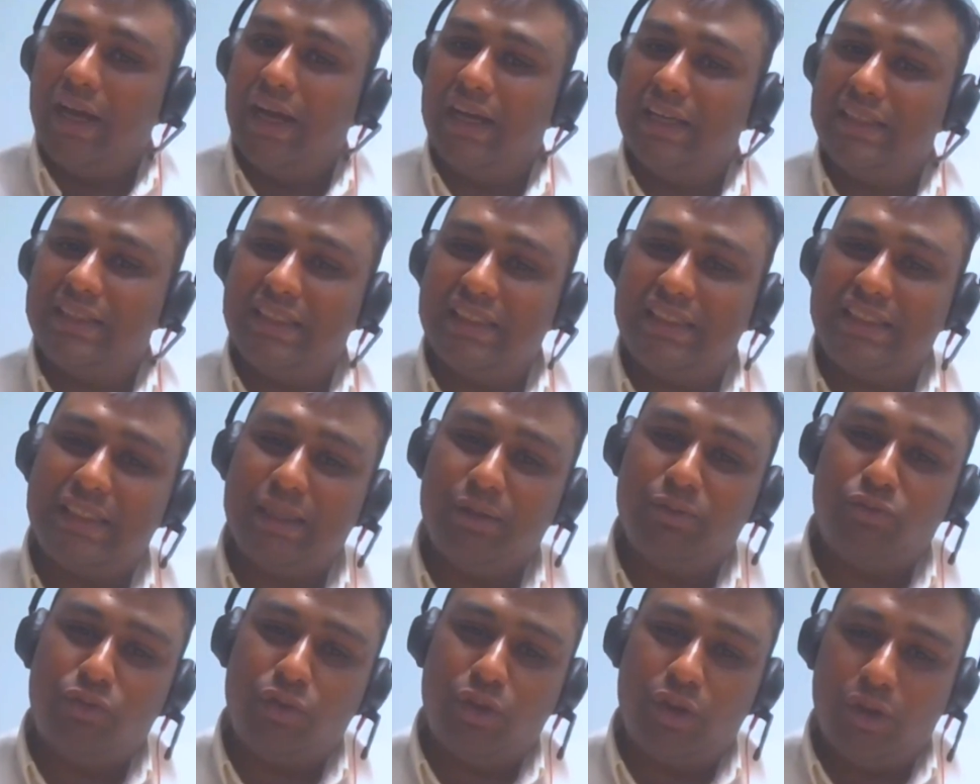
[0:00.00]
a
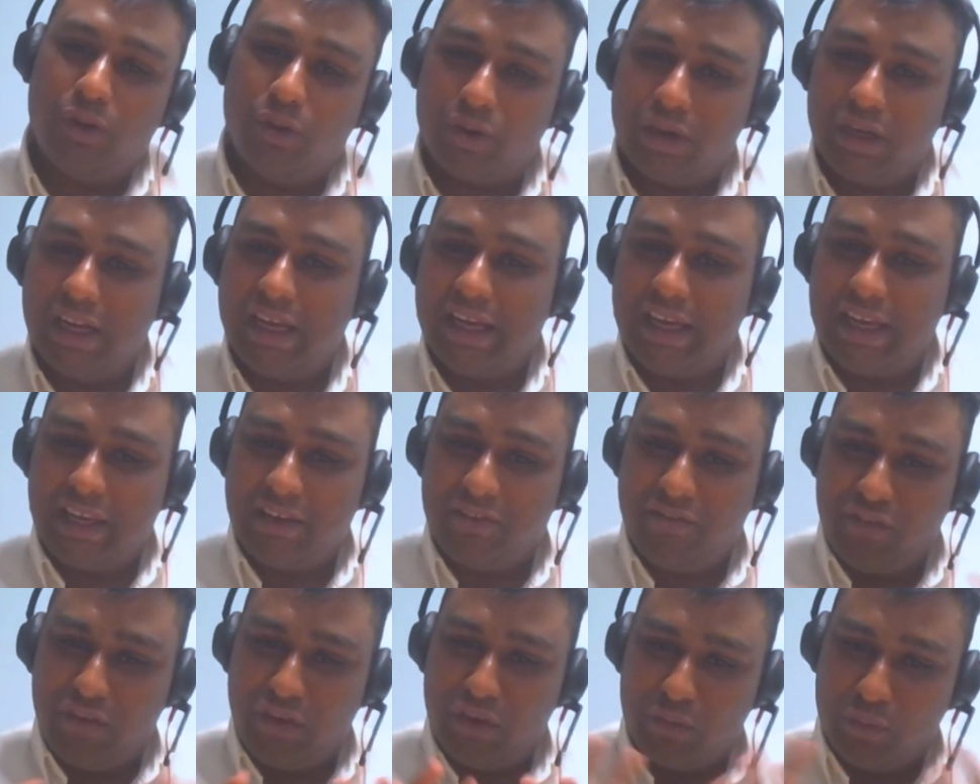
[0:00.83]
system would look like
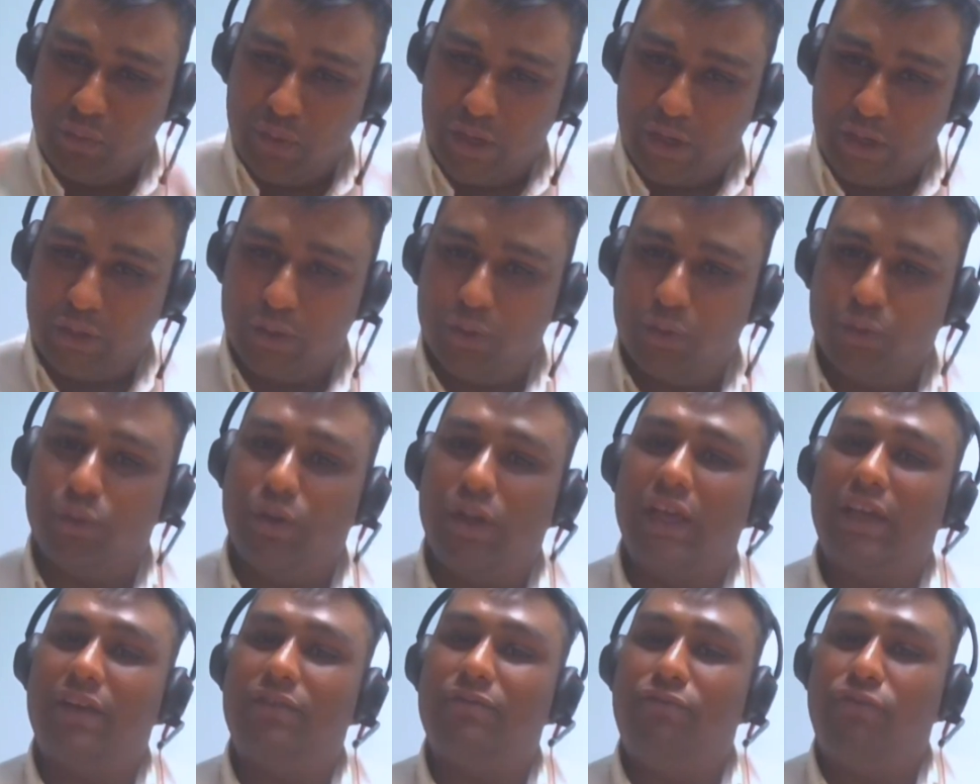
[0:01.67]
if you were to do
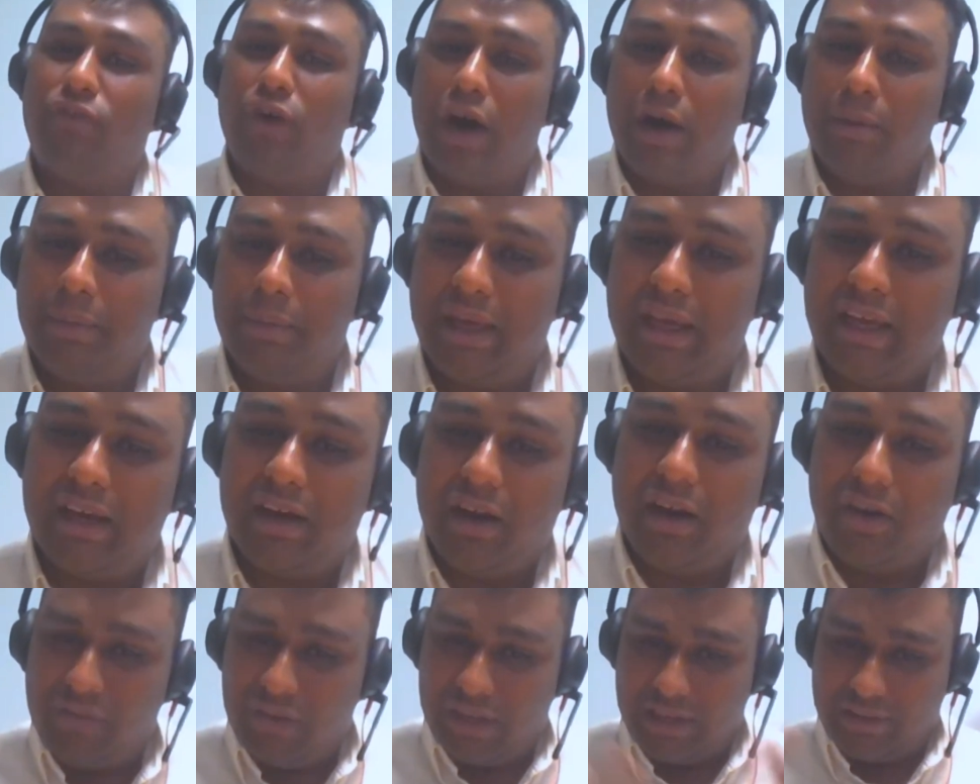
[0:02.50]
like farming
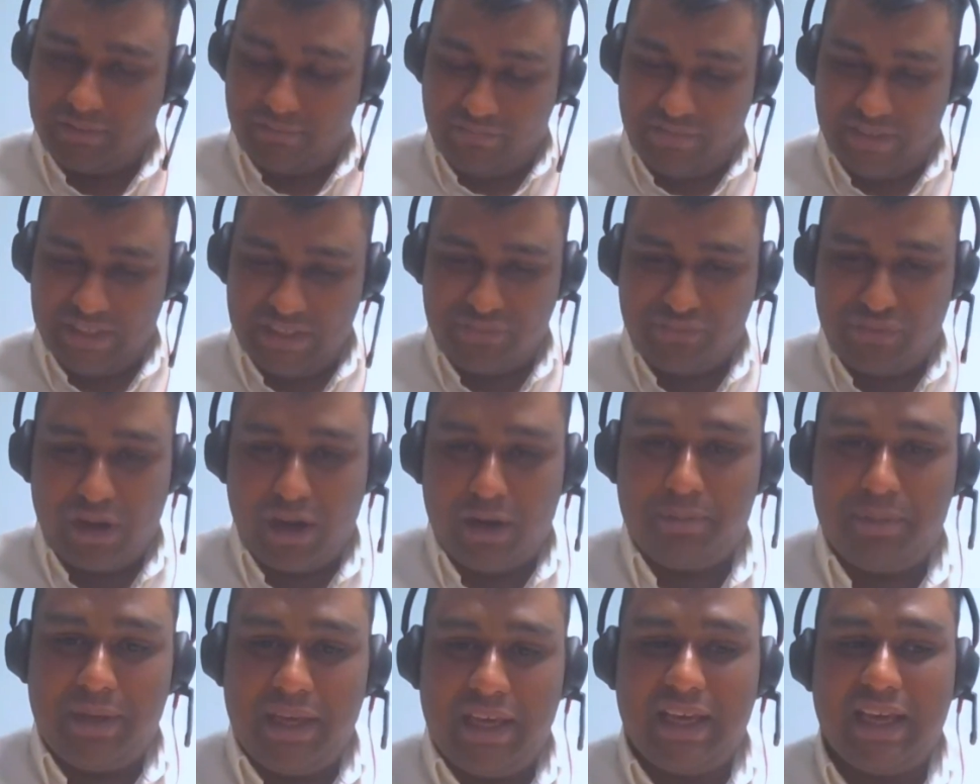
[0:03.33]
of like fish
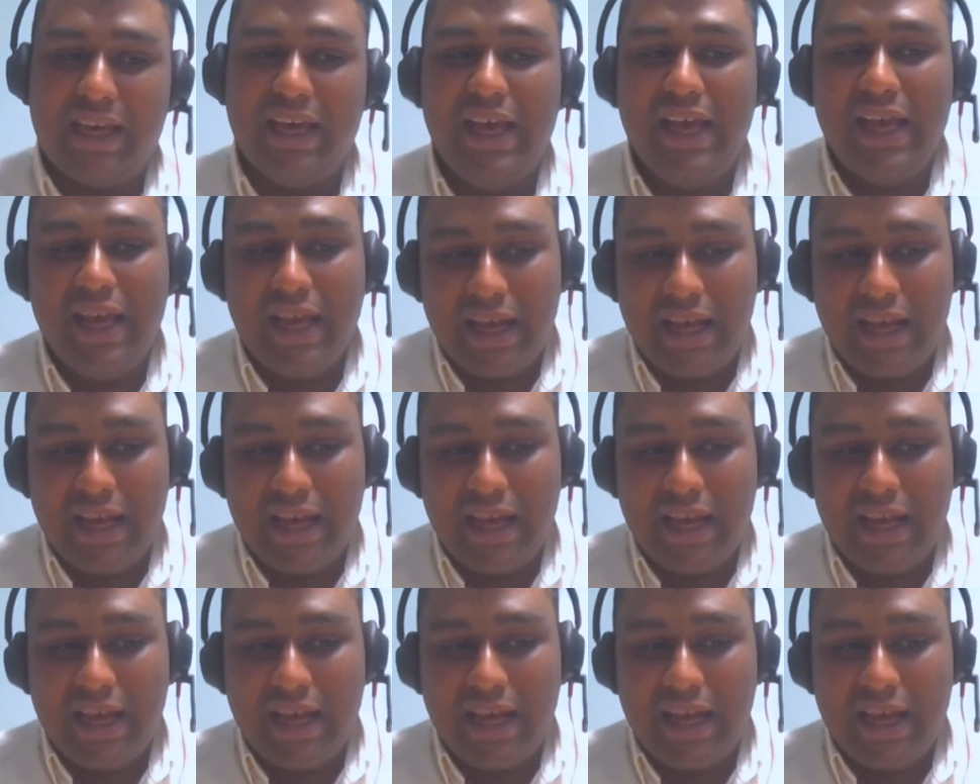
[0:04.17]
farming,